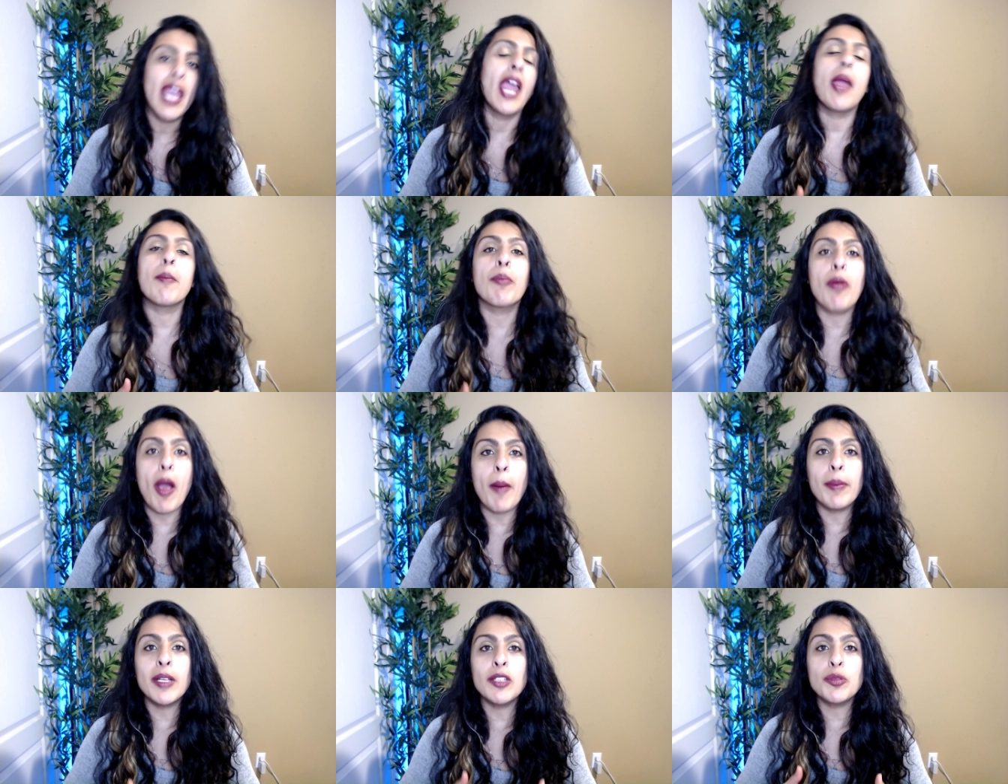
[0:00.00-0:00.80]
and
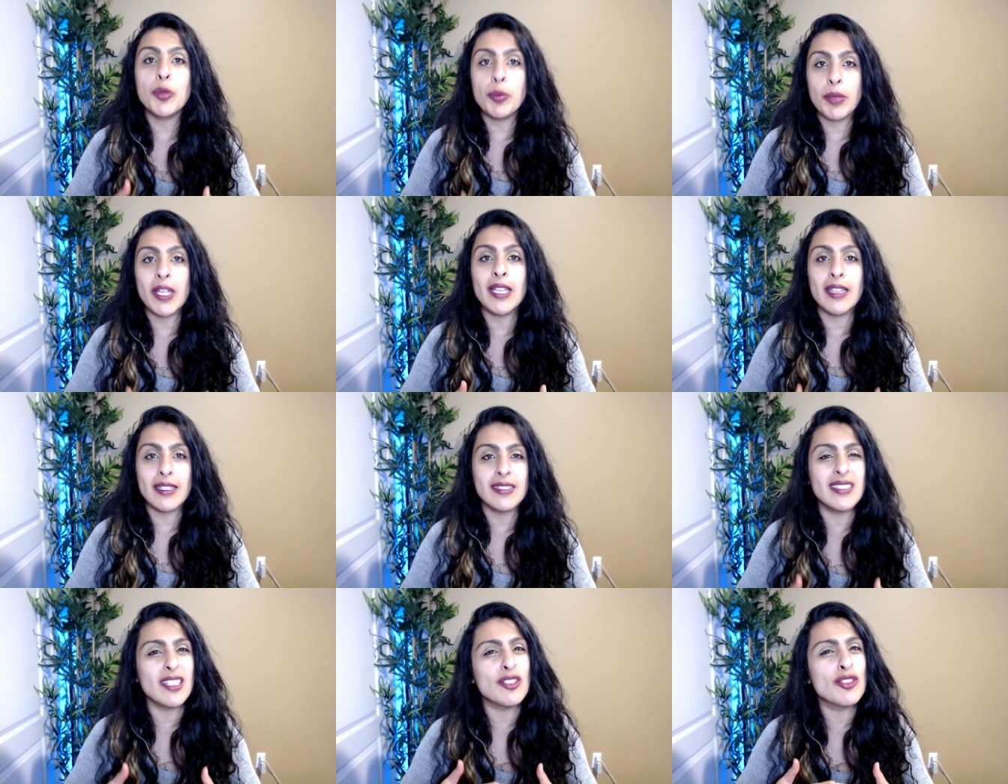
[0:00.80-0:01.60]
properties were being
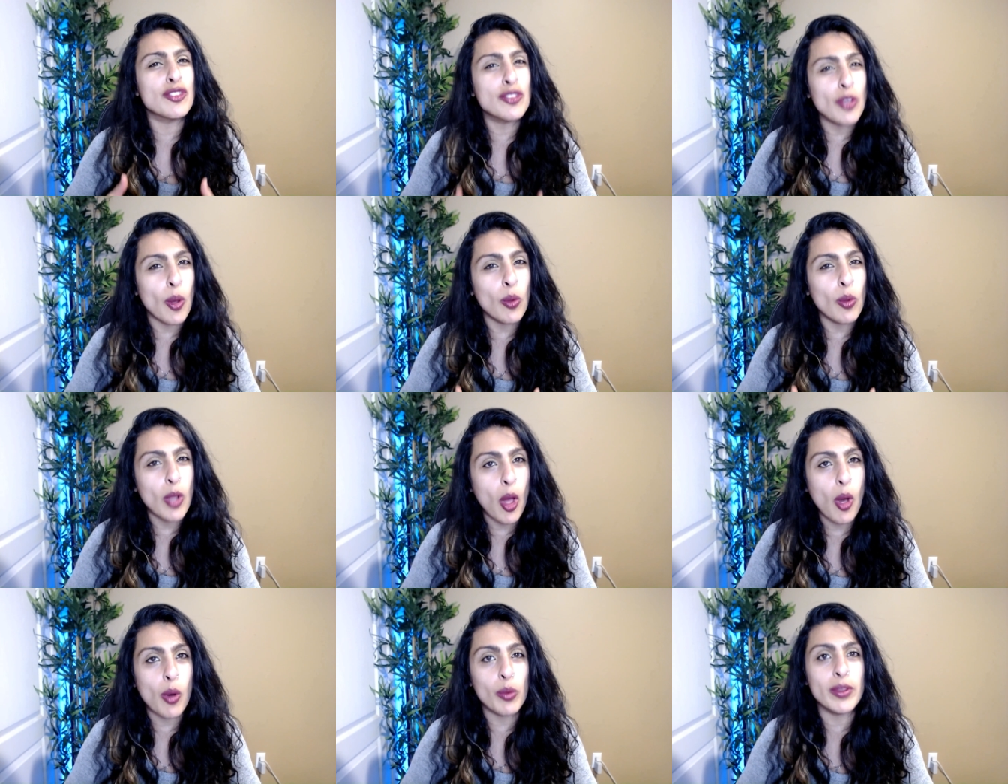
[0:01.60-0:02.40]
listed so
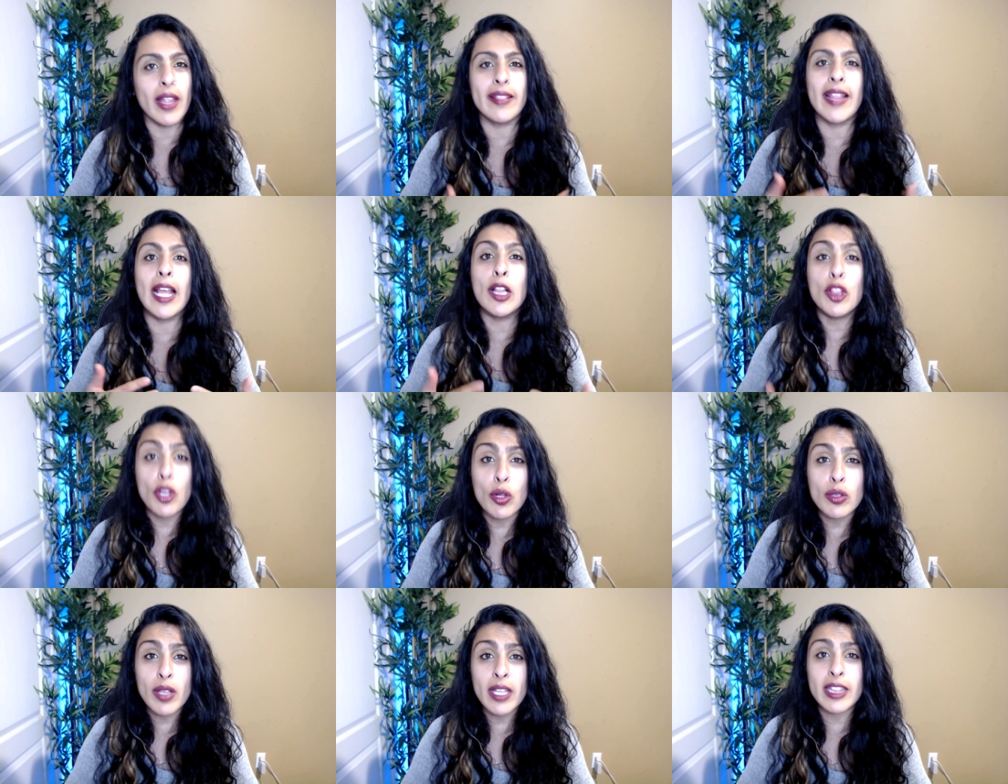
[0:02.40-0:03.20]
low that they
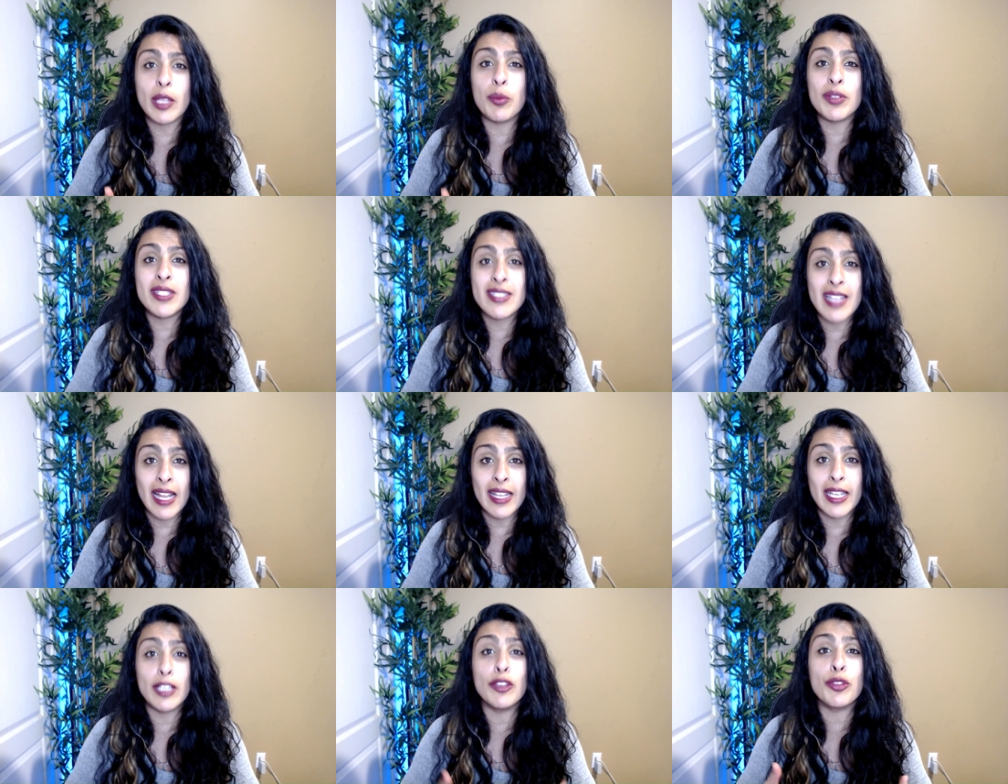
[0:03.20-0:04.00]
looked like they were
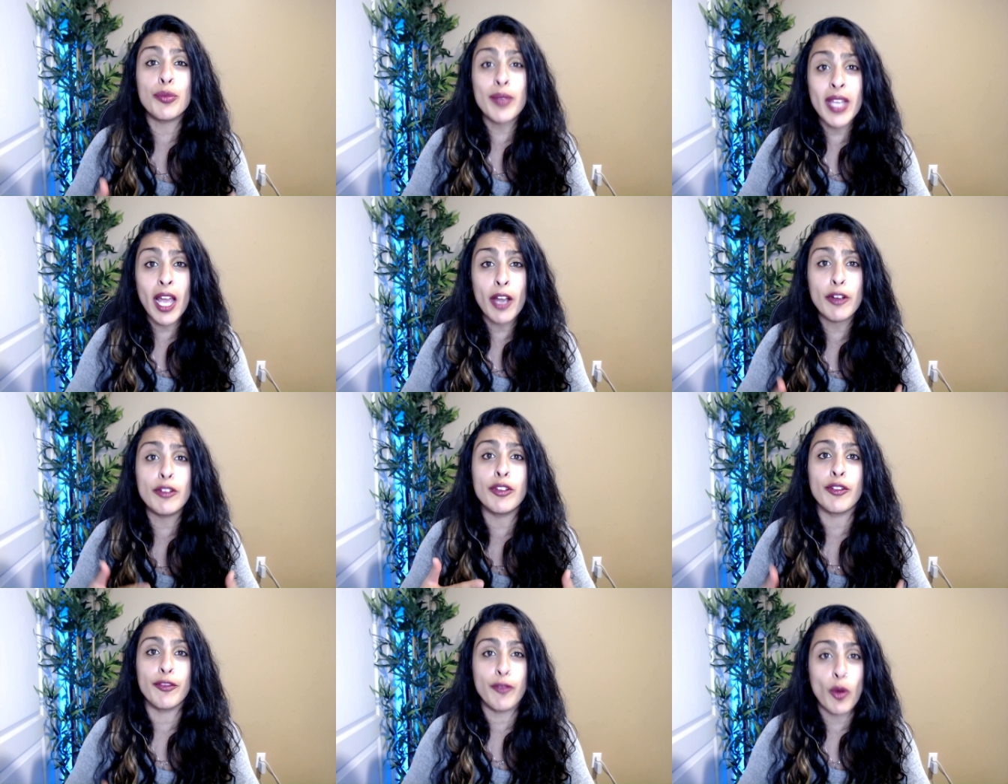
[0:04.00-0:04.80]
selling three hundred
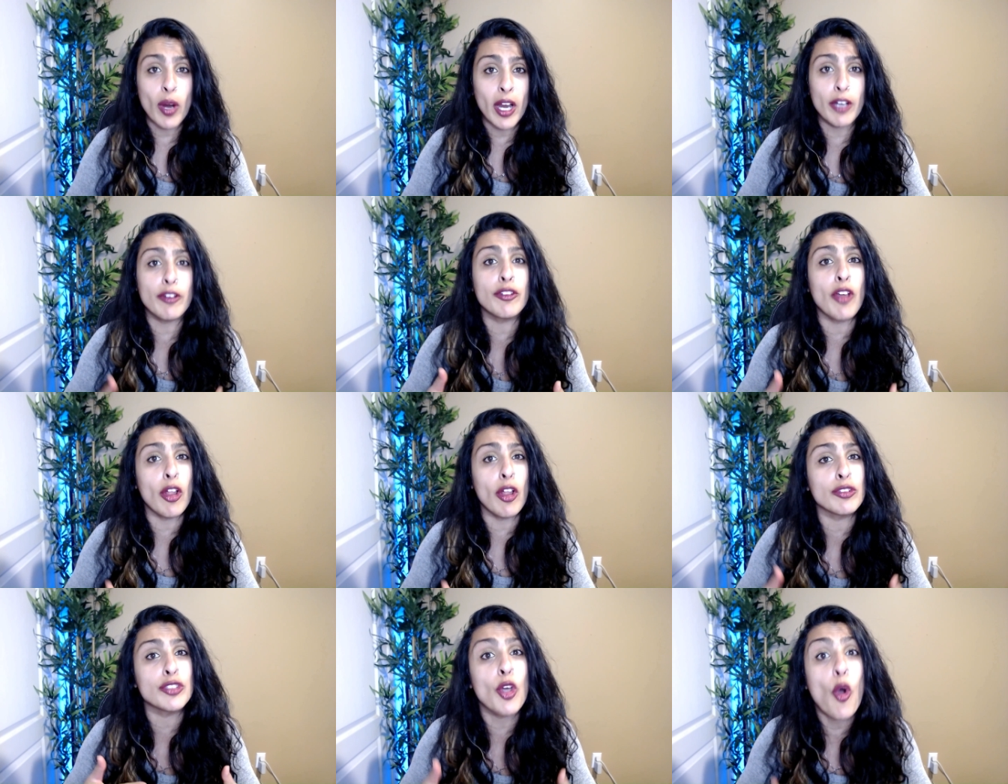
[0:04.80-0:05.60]
to four hundred
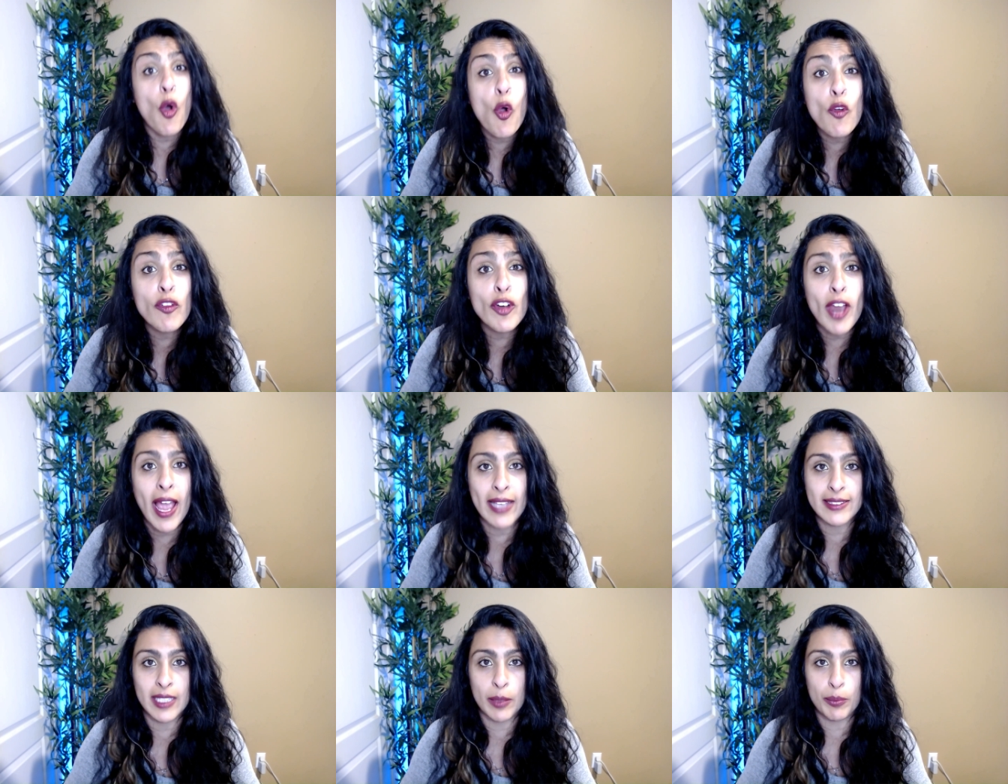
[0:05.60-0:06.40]
dollars over
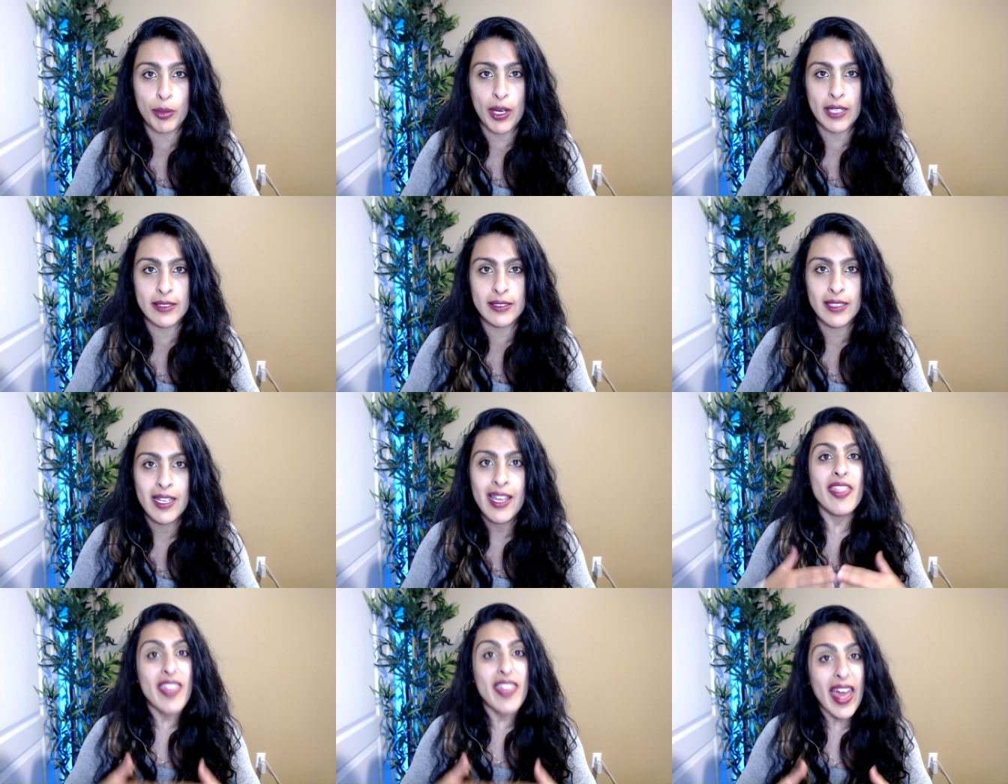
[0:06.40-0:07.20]
asking price.
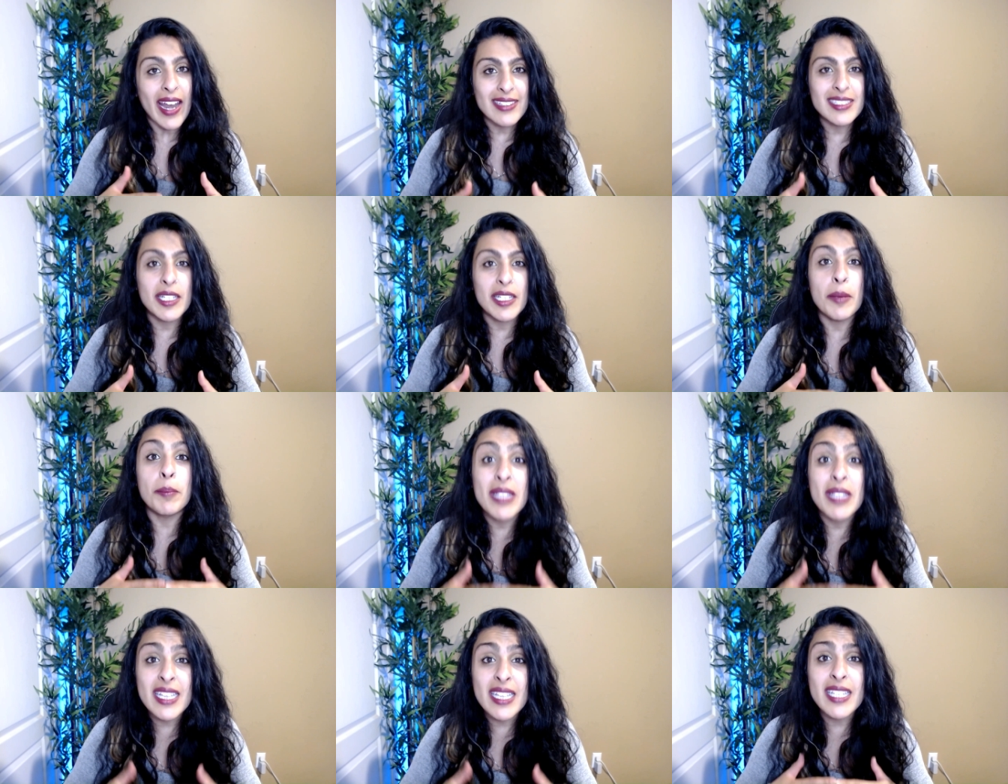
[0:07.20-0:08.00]
That has
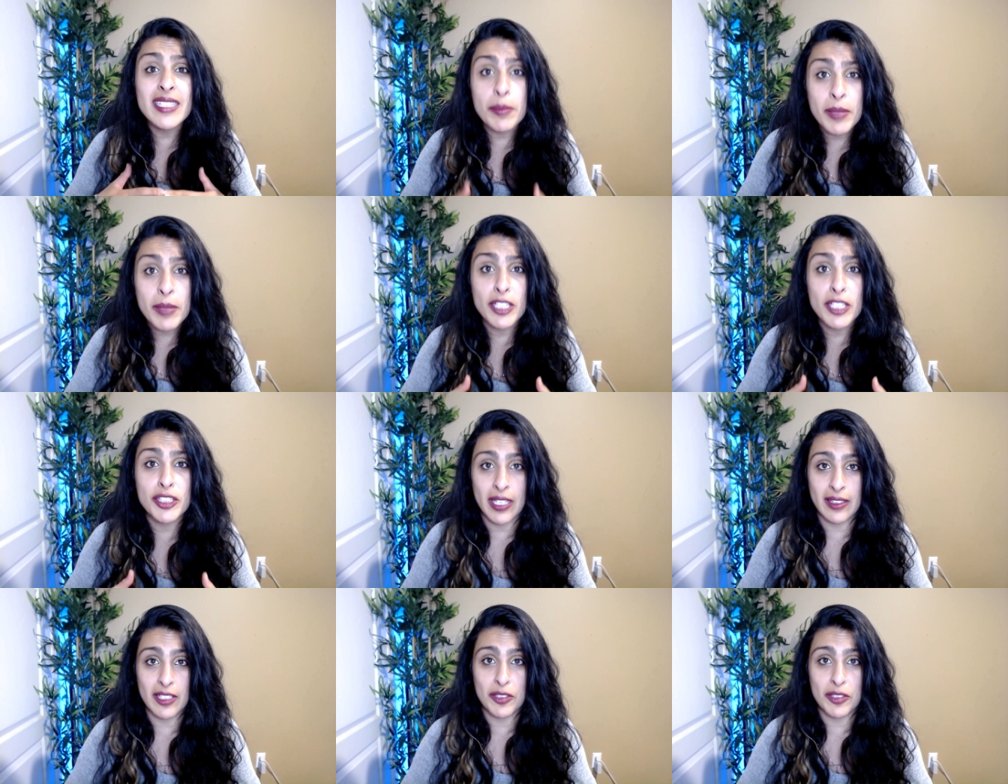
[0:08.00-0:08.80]
completely diminished
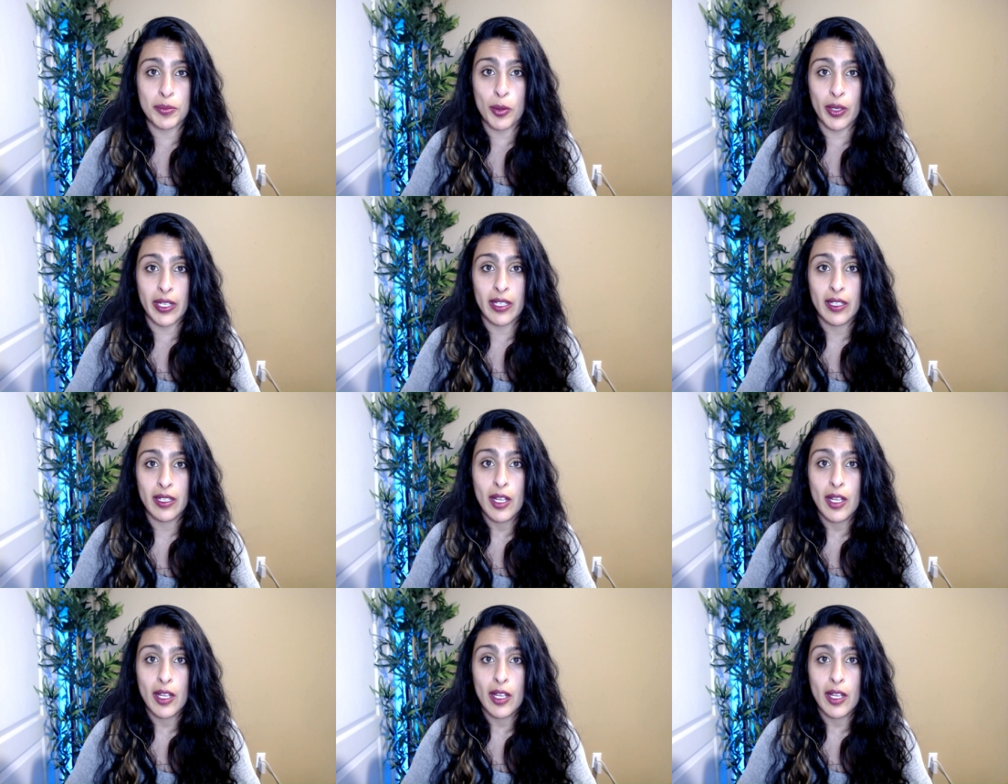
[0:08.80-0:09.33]
at this point.